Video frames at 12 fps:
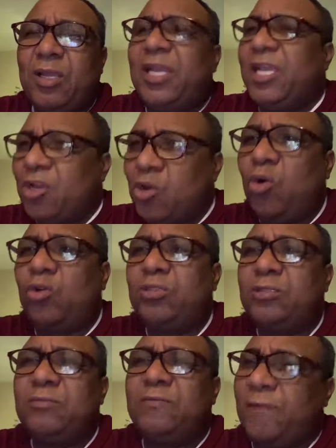He
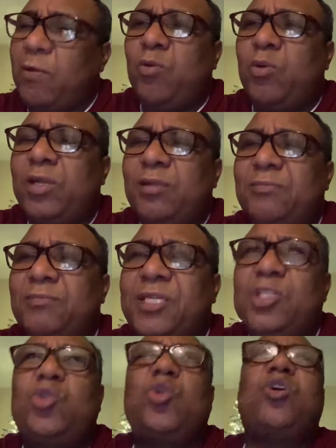knows very well.
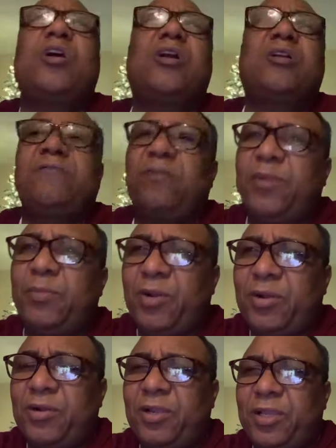He took a girl from
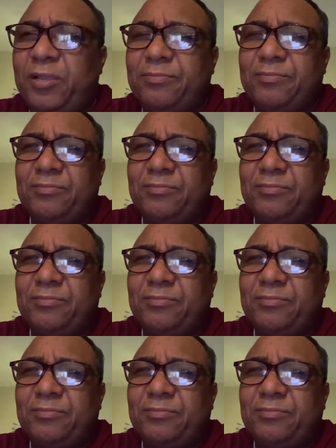America here.